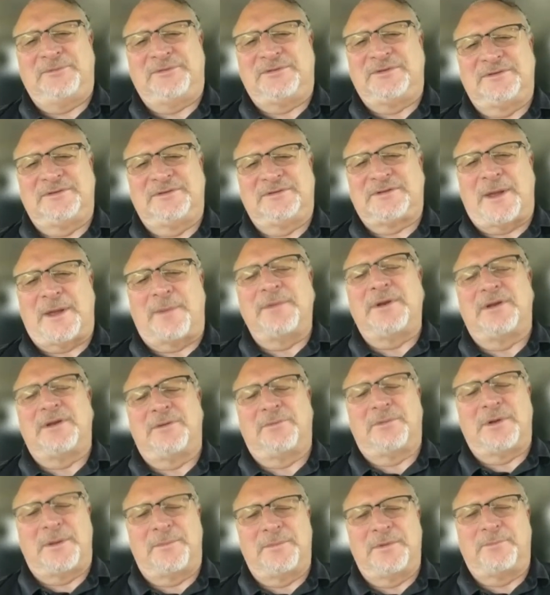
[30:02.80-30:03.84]
since I'm in
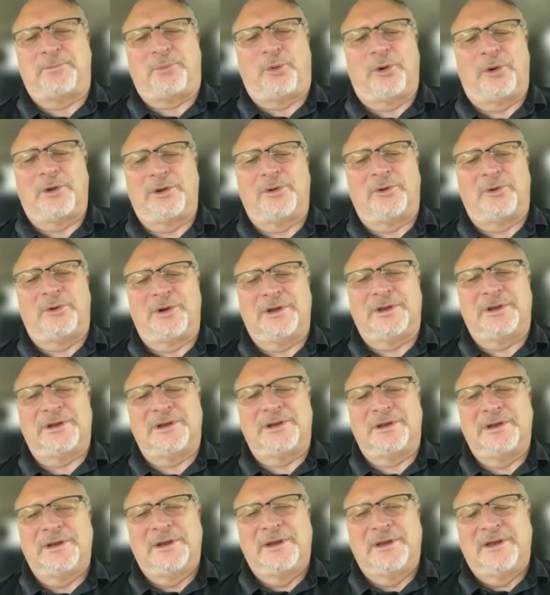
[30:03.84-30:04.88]
I'm in Portland,
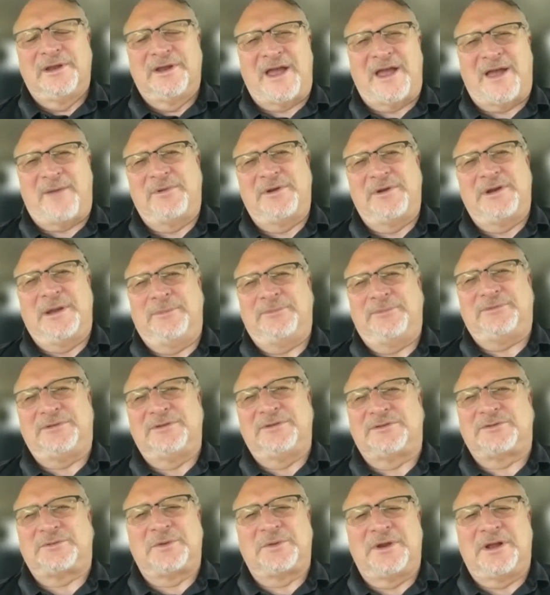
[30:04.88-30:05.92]
Oregon. I've been up
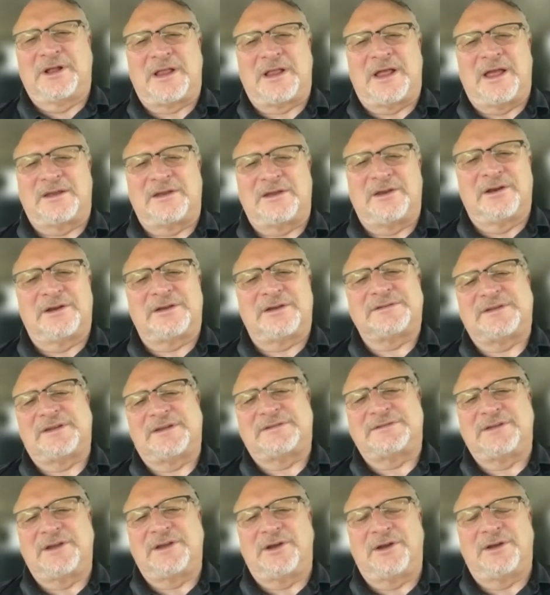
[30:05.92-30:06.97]
since three o'clock here because I
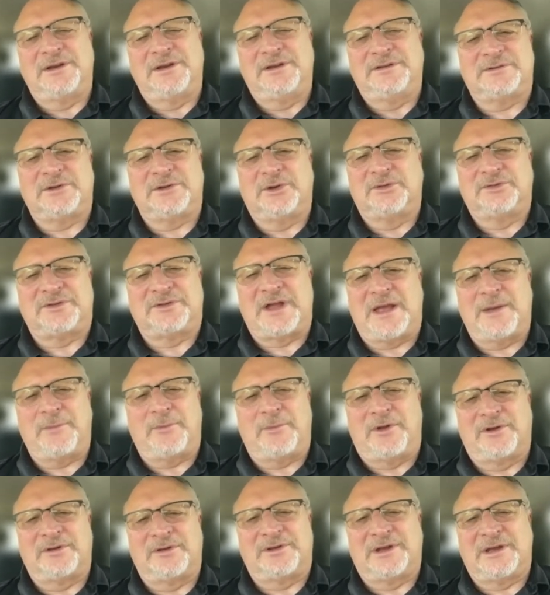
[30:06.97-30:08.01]
stay on East Coast time
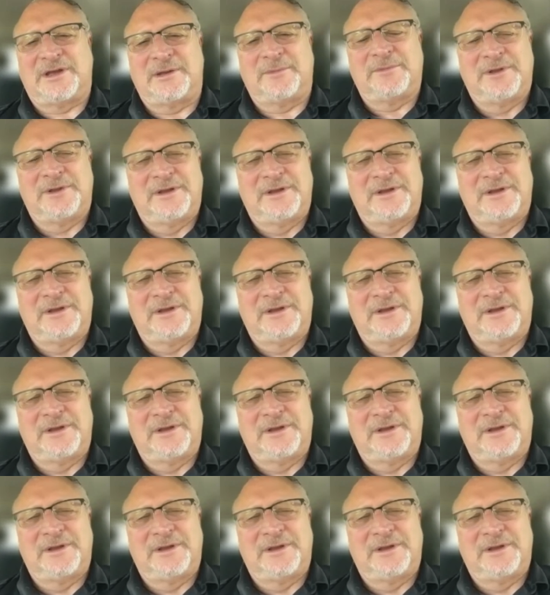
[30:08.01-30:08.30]
all the